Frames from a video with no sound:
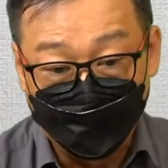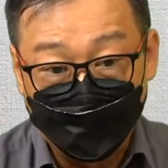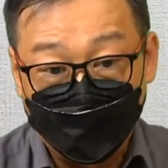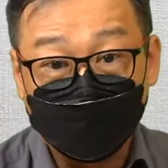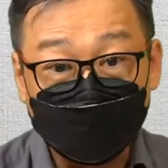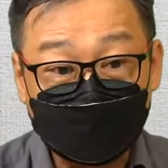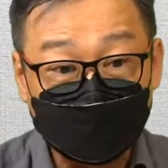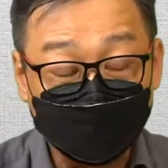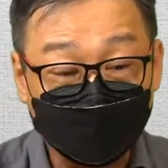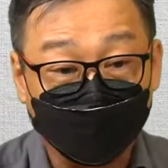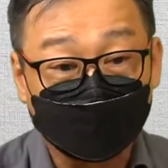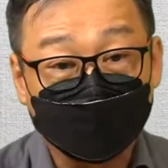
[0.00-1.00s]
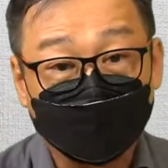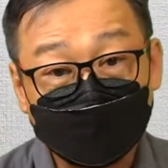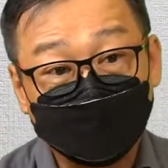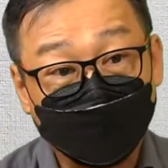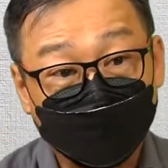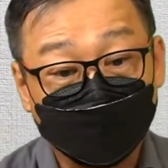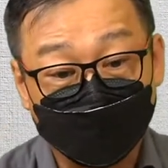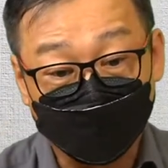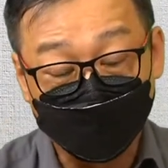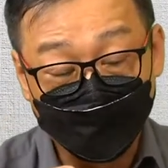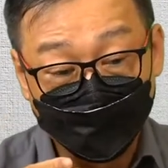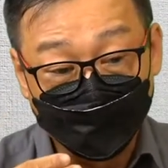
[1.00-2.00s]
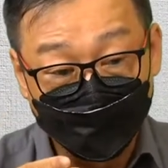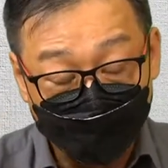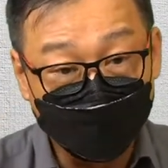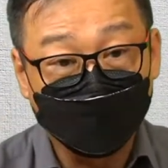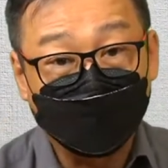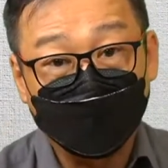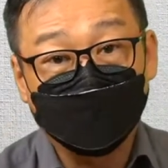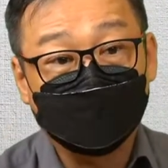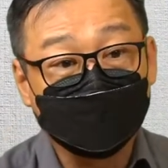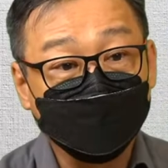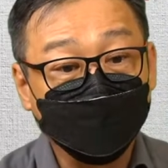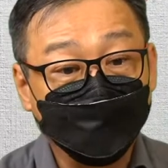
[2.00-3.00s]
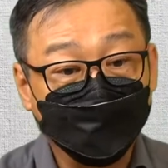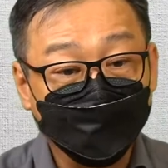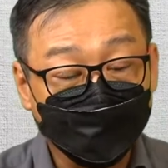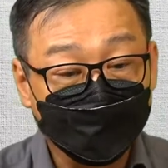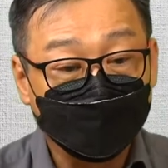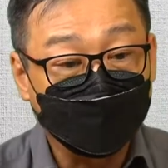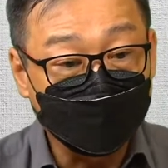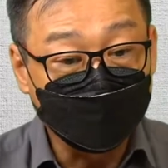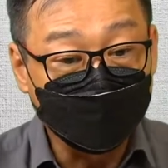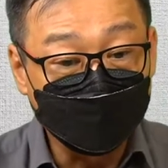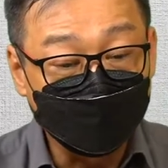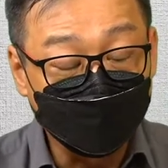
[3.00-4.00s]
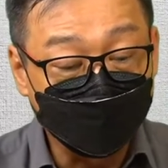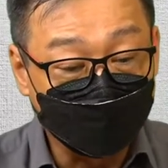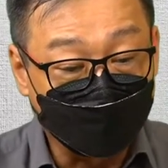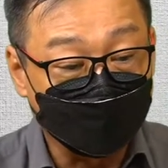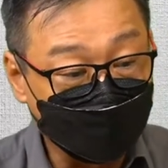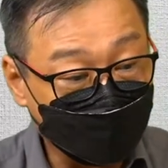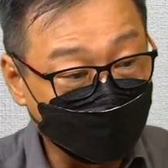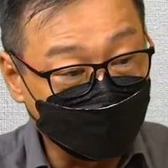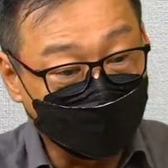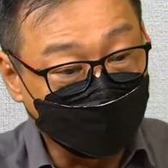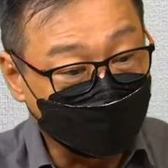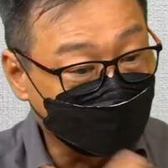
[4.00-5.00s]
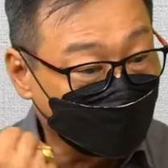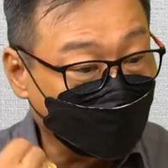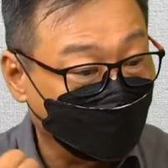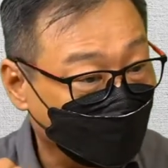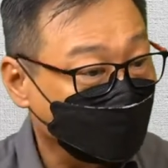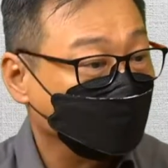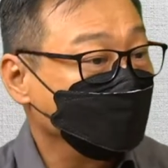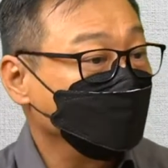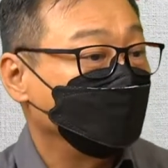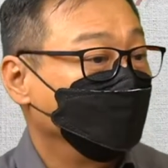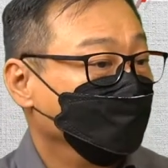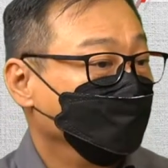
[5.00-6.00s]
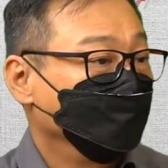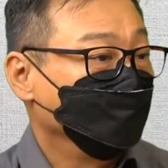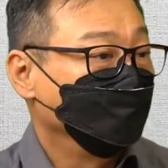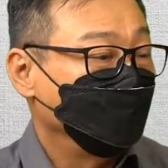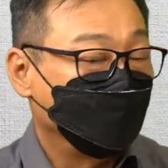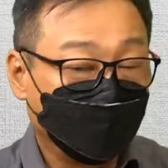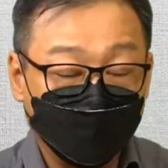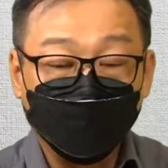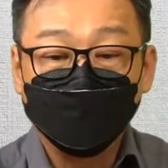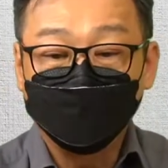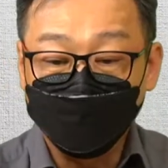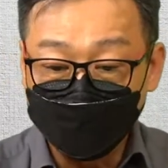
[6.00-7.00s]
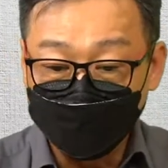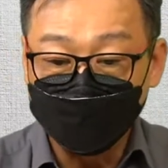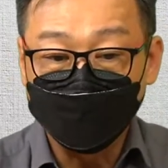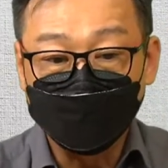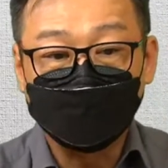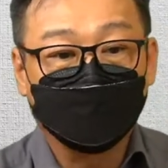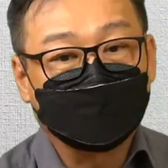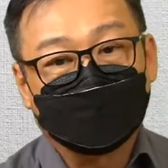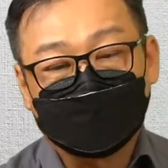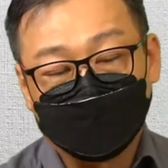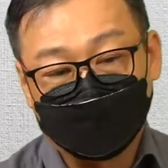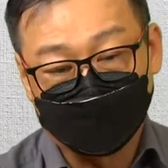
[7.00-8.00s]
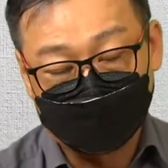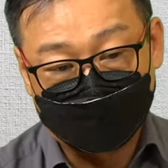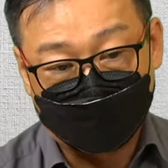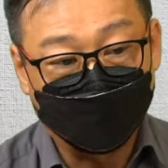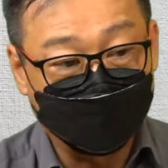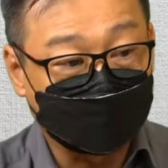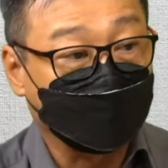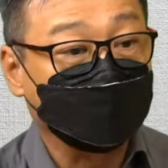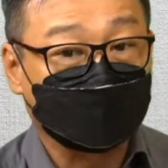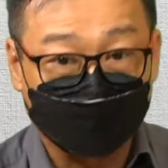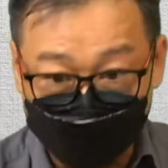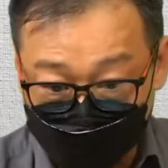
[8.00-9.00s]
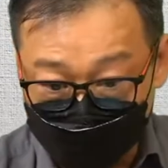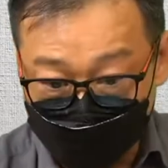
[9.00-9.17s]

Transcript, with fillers: And that's important. That's part of education. That is what Wilfred Yap want to do for people in Kota Sentosa, which I support.